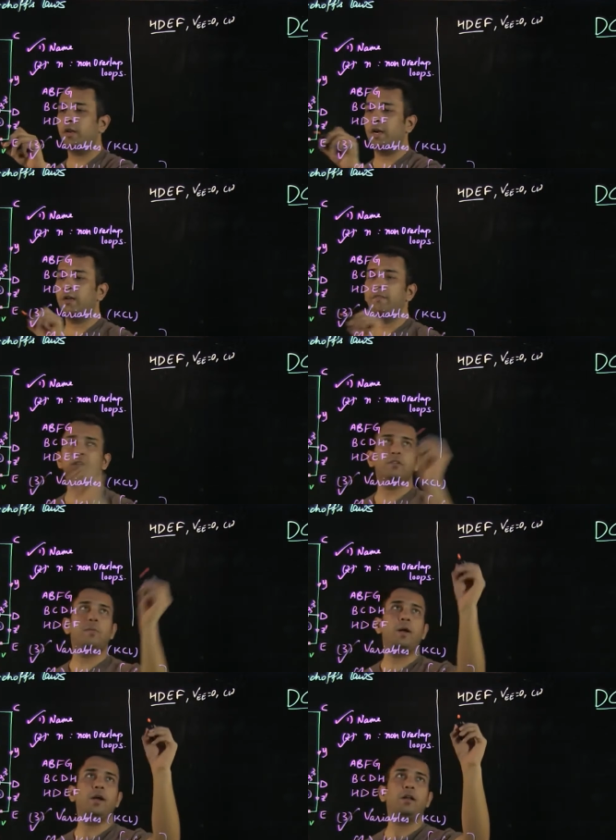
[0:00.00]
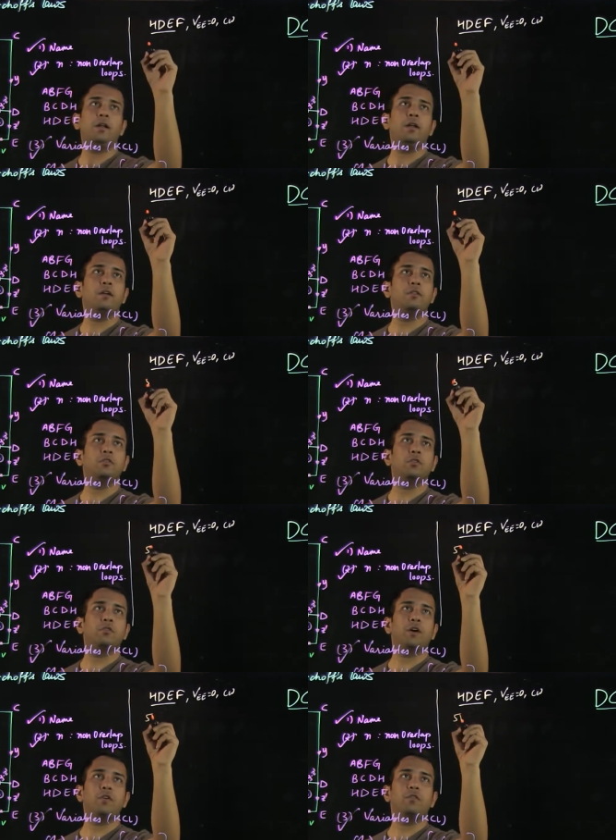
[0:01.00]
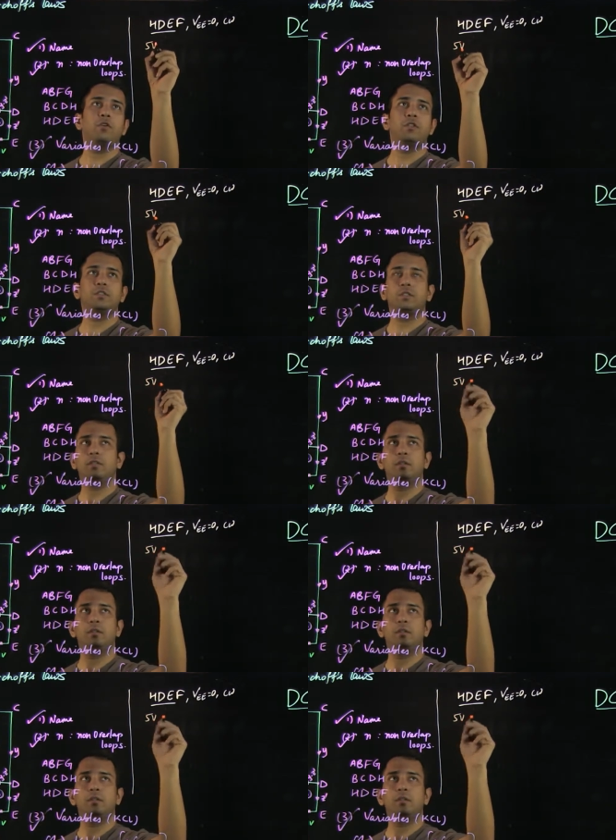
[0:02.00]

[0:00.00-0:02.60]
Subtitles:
the negative edge of the battery, so 5 volts,